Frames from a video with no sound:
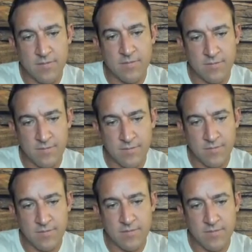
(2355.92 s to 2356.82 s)

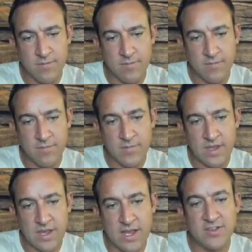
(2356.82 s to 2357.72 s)
And
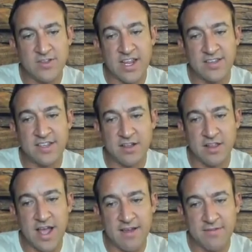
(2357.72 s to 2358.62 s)
you said he's still
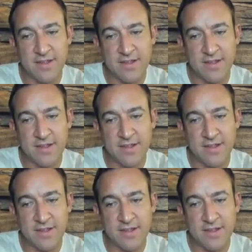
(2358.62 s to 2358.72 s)
alive?